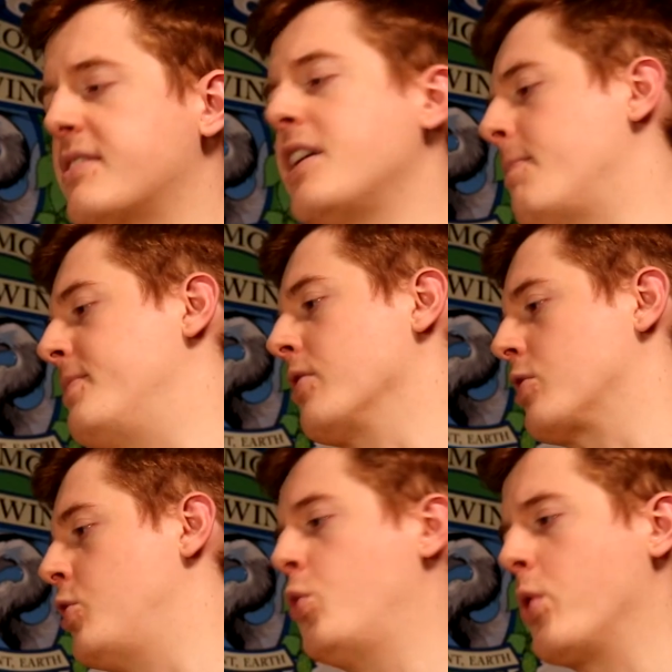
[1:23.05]
Stop your
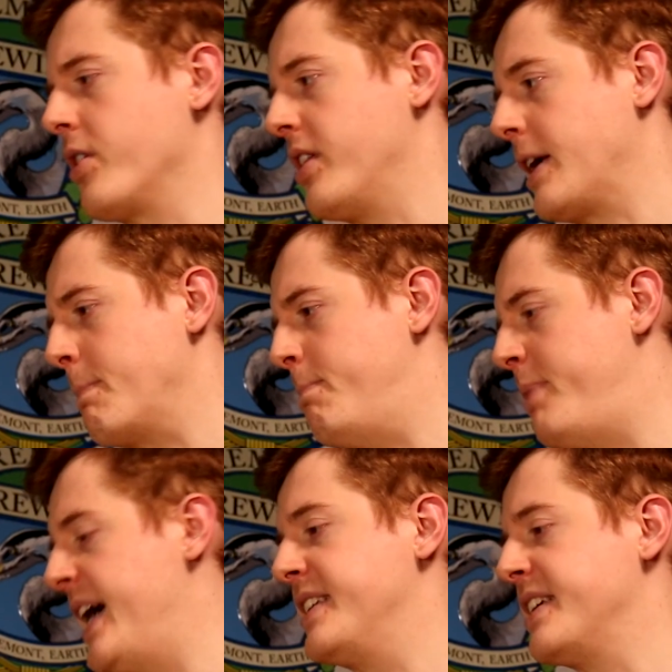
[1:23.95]
quarreling,
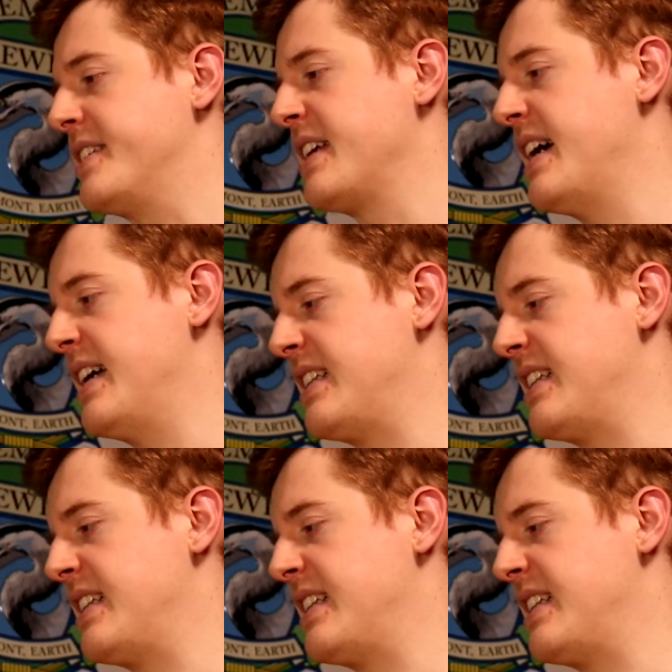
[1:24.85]
peasants.